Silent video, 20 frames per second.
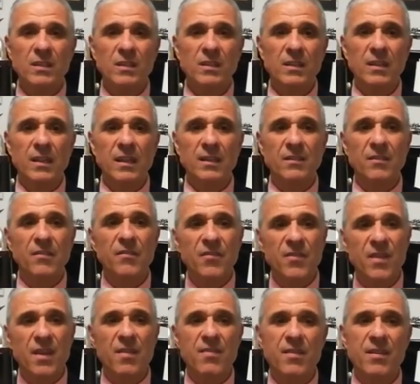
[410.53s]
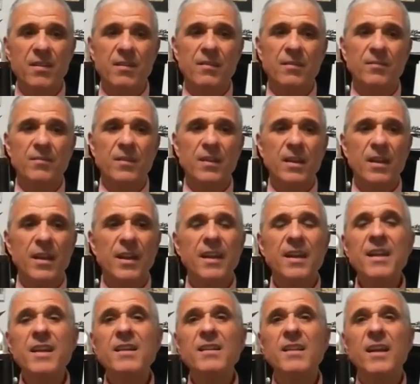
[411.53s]
and theater
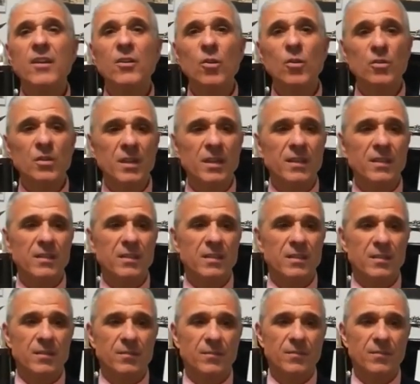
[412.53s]
need an audience,